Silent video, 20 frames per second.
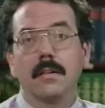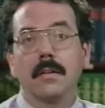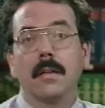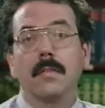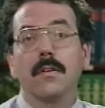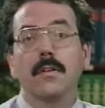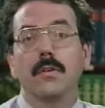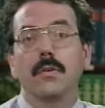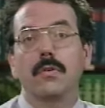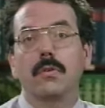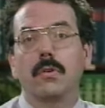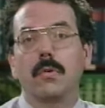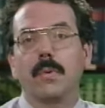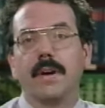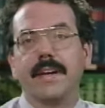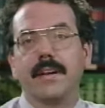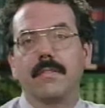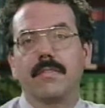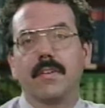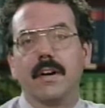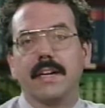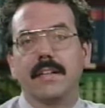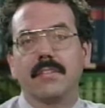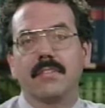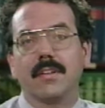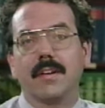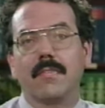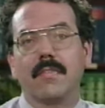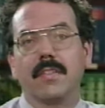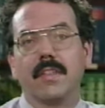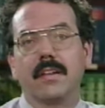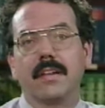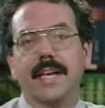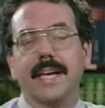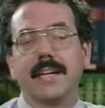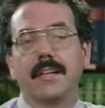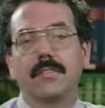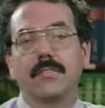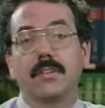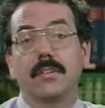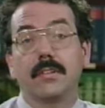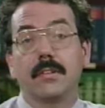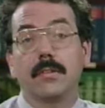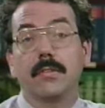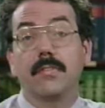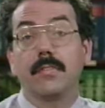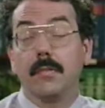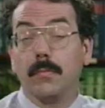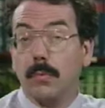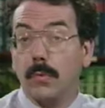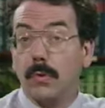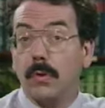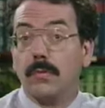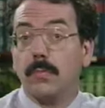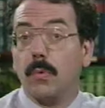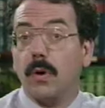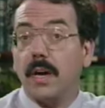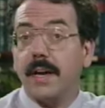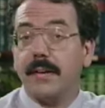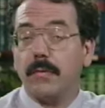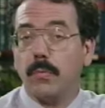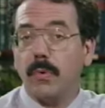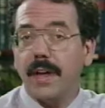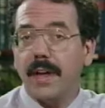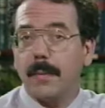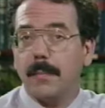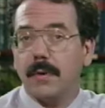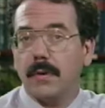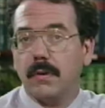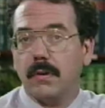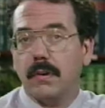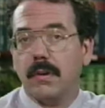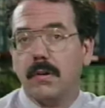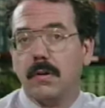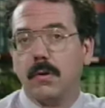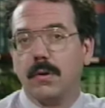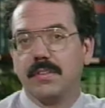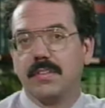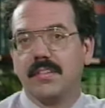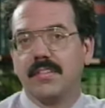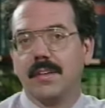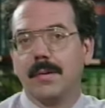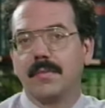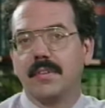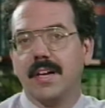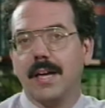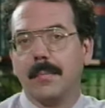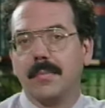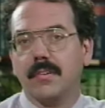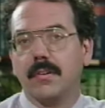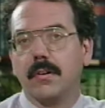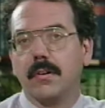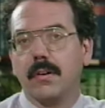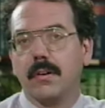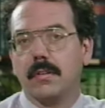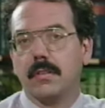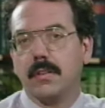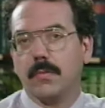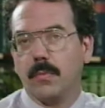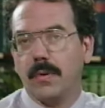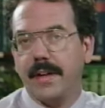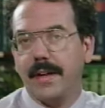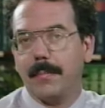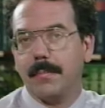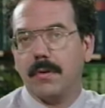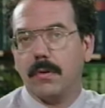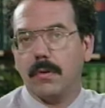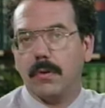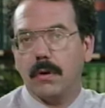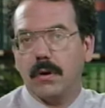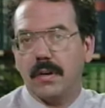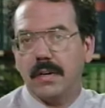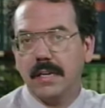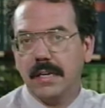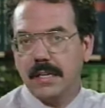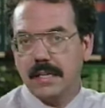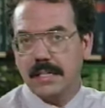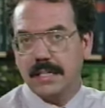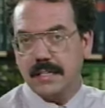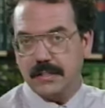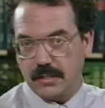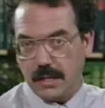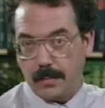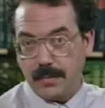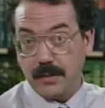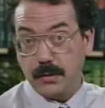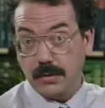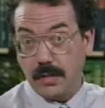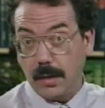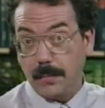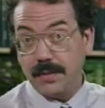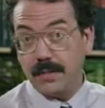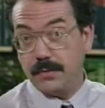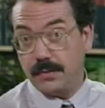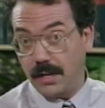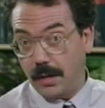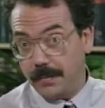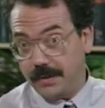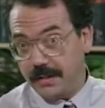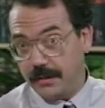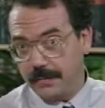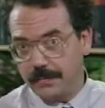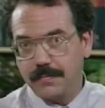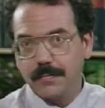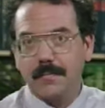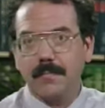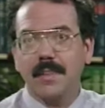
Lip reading: Another cool way to find stuff on the net is to use the World Wide Web, or as it's sometimes called, the web, or WWW.